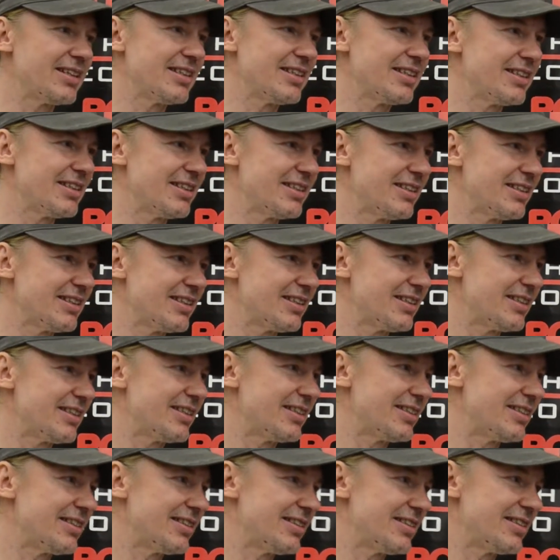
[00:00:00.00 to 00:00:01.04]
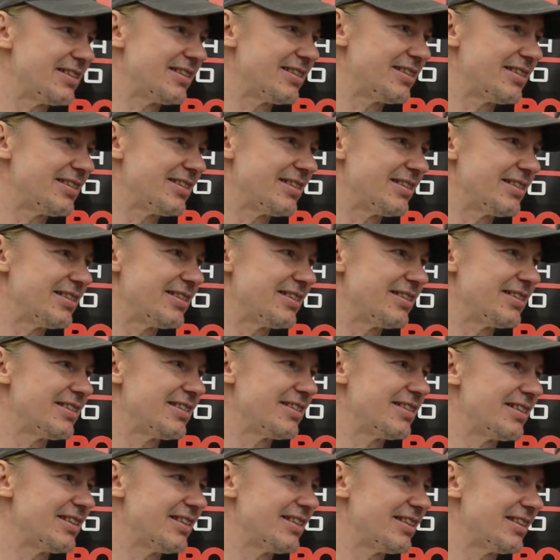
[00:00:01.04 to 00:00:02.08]

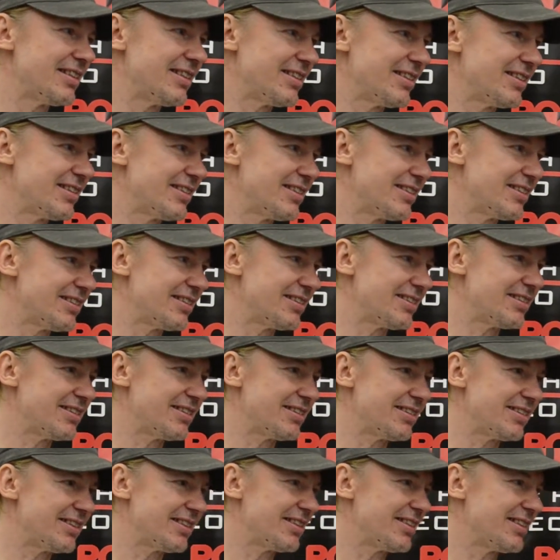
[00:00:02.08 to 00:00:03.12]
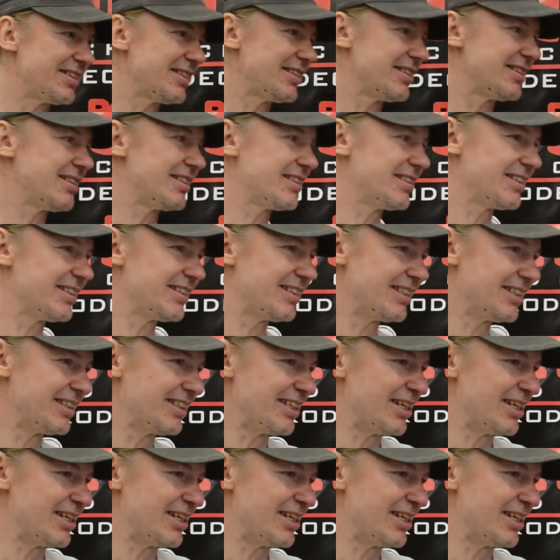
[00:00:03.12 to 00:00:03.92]
The person shown says nothing.